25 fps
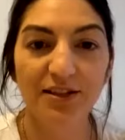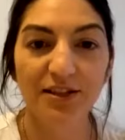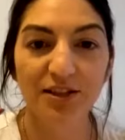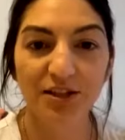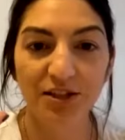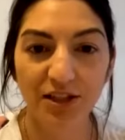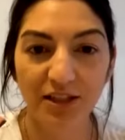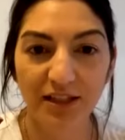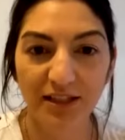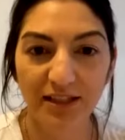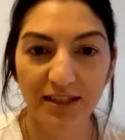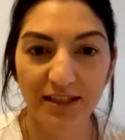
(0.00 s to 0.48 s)
the
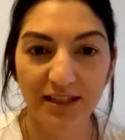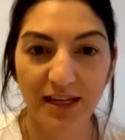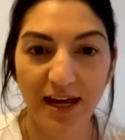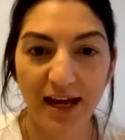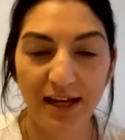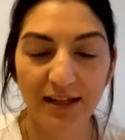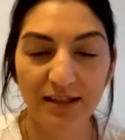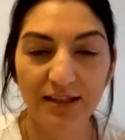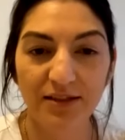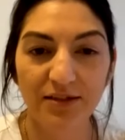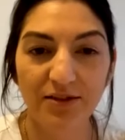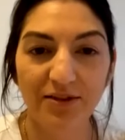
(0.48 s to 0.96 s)
sheet
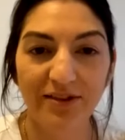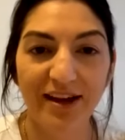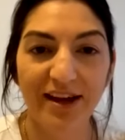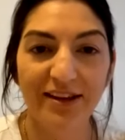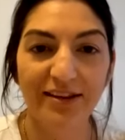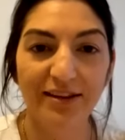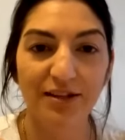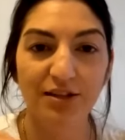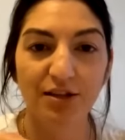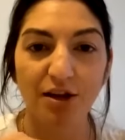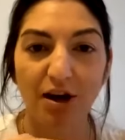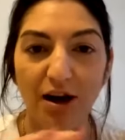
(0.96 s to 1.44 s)
set so that
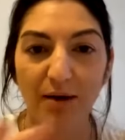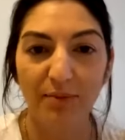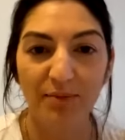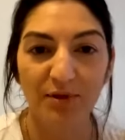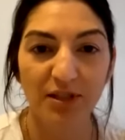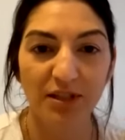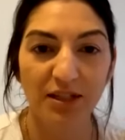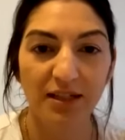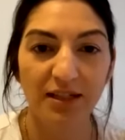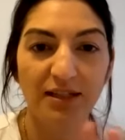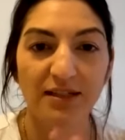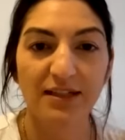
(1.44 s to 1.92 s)
the top
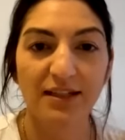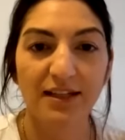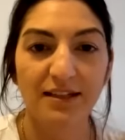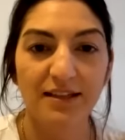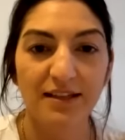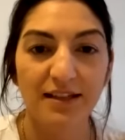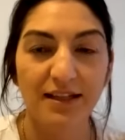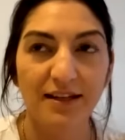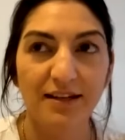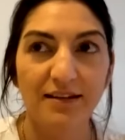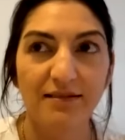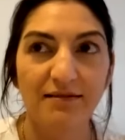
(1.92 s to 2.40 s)
sheet
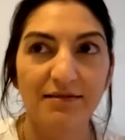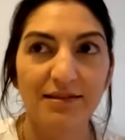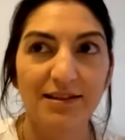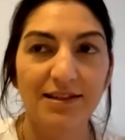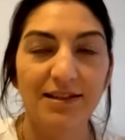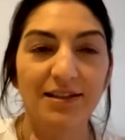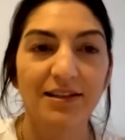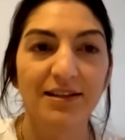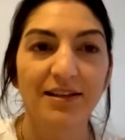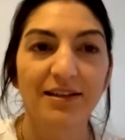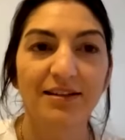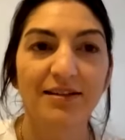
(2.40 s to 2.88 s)

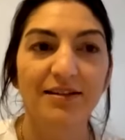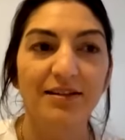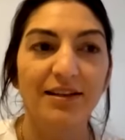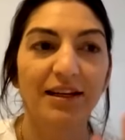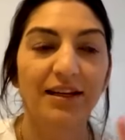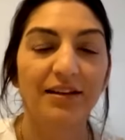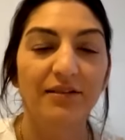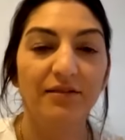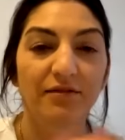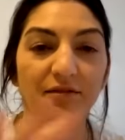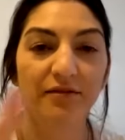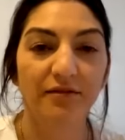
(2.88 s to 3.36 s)
doesn't
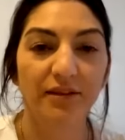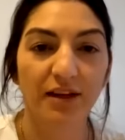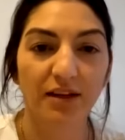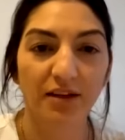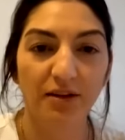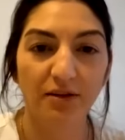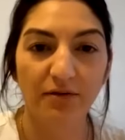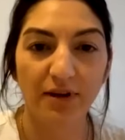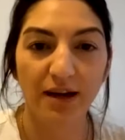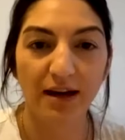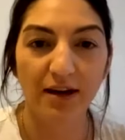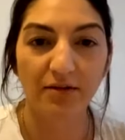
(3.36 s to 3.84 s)
like
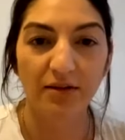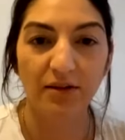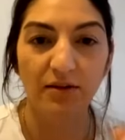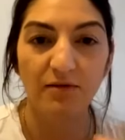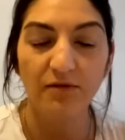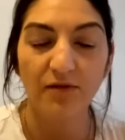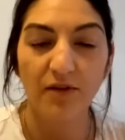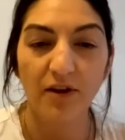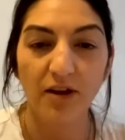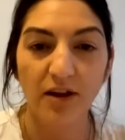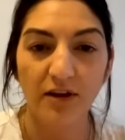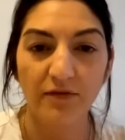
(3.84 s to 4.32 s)
flail around
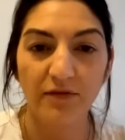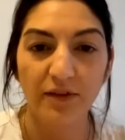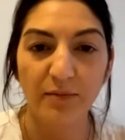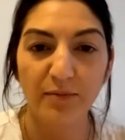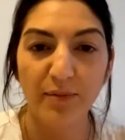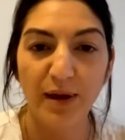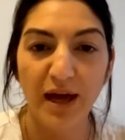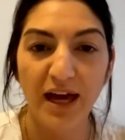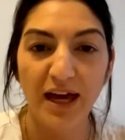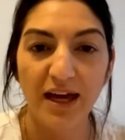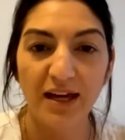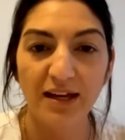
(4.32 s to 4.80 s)
and fall off the
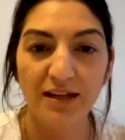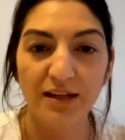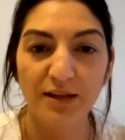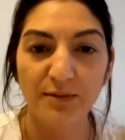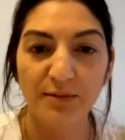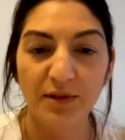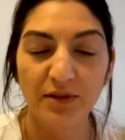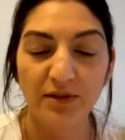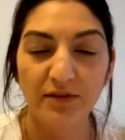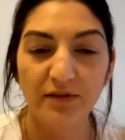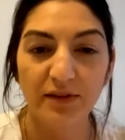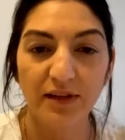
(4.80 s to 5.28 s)
bed in the
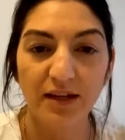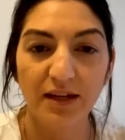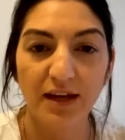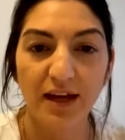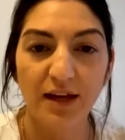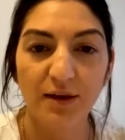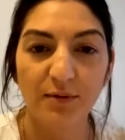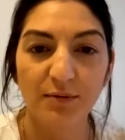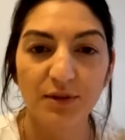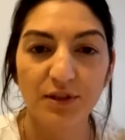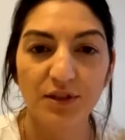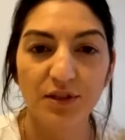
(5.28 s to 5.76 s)
middle of the
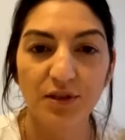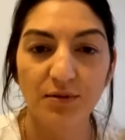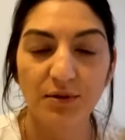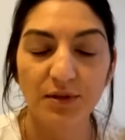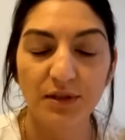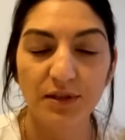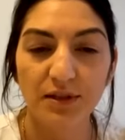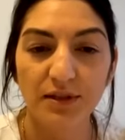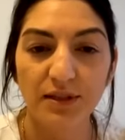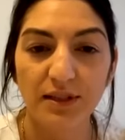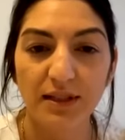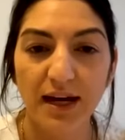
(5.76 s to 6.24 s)
night, which
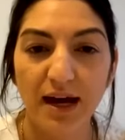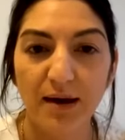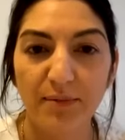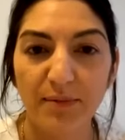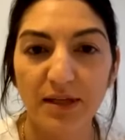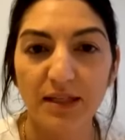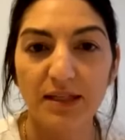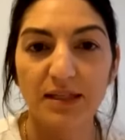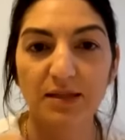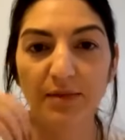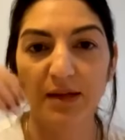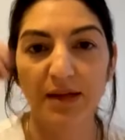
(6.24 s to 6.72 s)
always used to
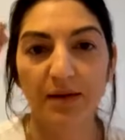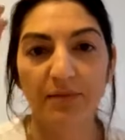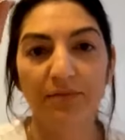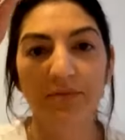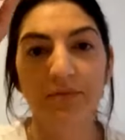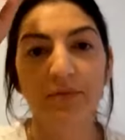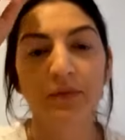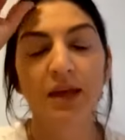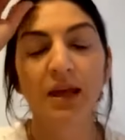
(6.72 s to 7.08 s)
happen to me.